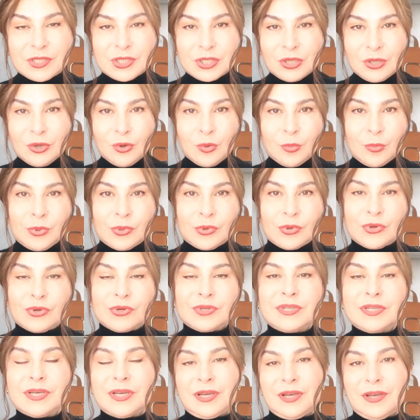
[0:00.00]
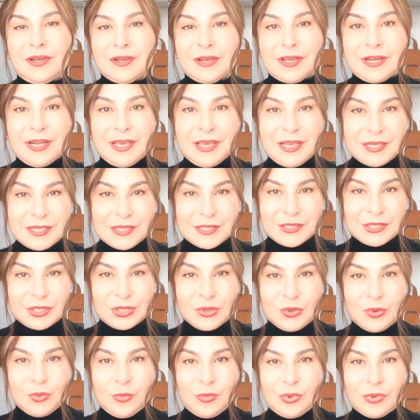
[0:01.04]
a snowbird Canadian
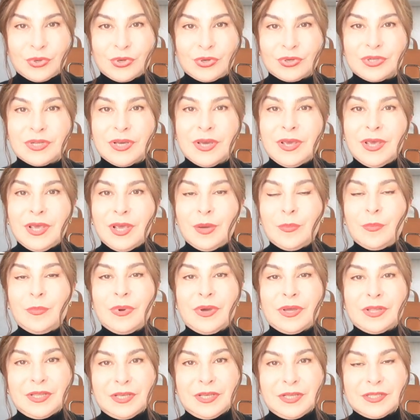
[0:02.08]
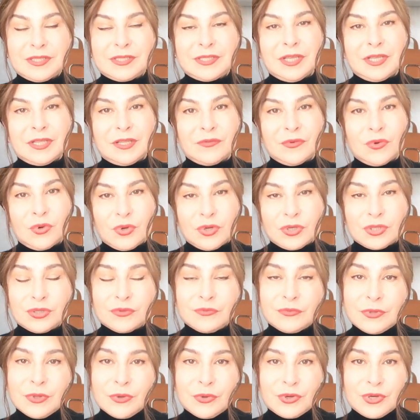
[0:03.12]
snowbird, but instead of going to
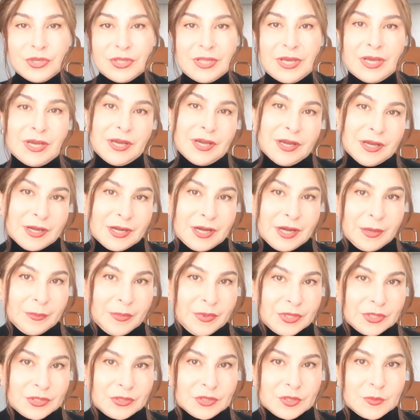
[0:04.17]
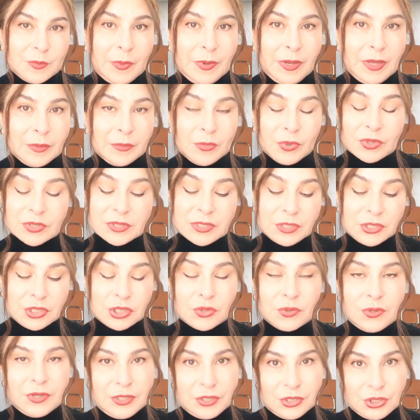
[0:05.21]
Florida, coming to Spain because I
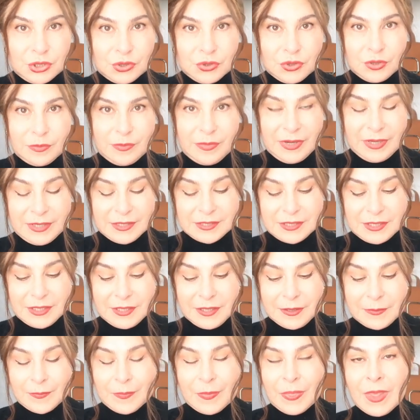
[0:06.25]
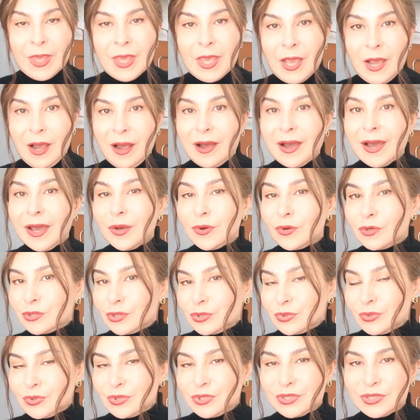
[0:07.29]
truly enjoyed my time. I
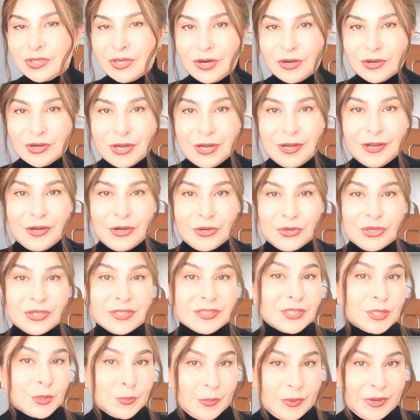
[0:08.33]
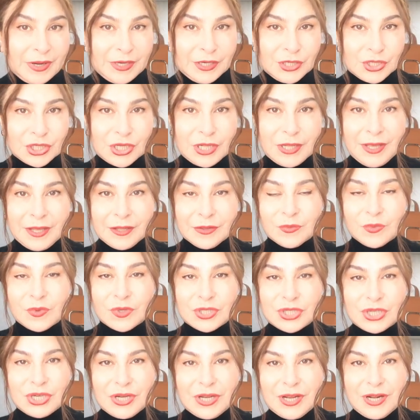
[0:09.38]
also start learning Spanish
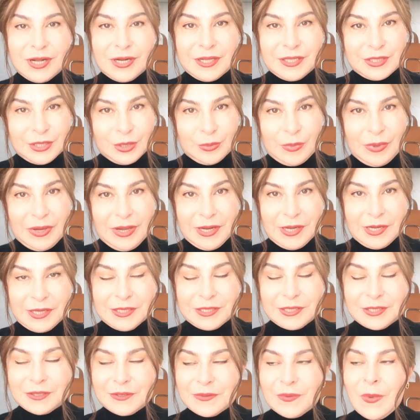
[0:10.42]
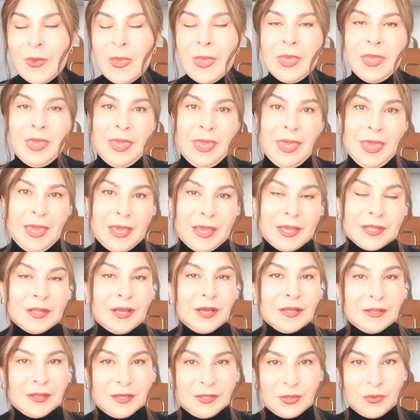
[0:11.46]
language little by little and
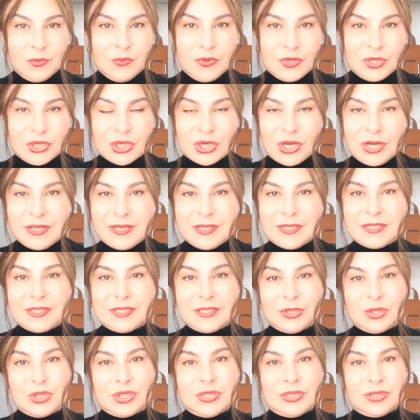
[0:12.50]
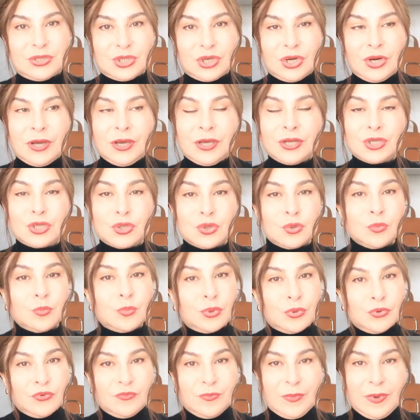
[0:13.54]
another wish list trying to
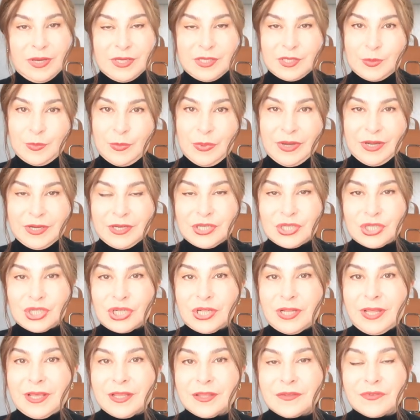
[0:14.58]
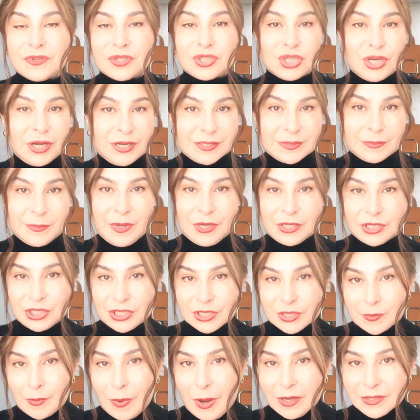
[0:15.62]
improve my Spanish language as much
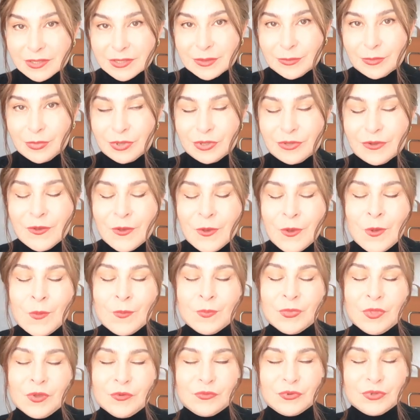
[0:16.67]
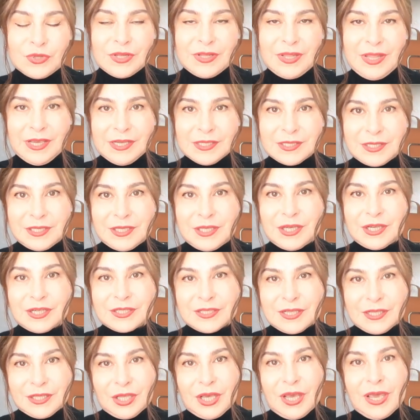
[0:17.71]
as possible for the next years
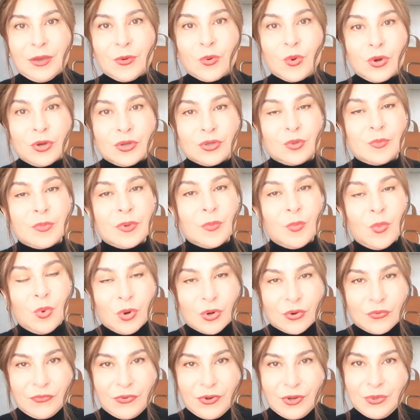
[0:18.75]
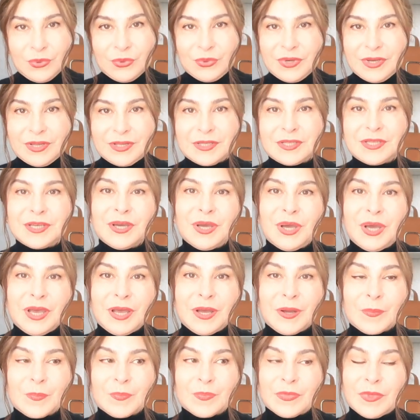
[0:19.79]
that I'm going to be more fluent
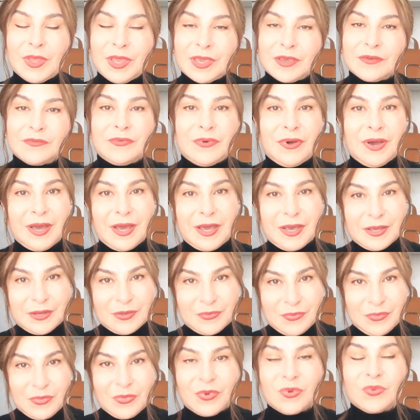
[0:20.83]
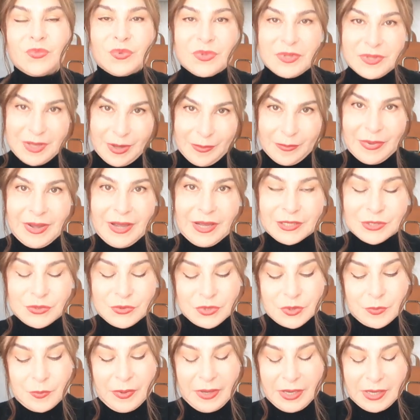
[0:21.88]
um, if I will come back to
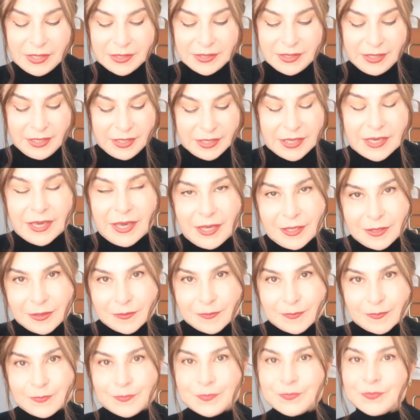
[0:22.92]
Spain again.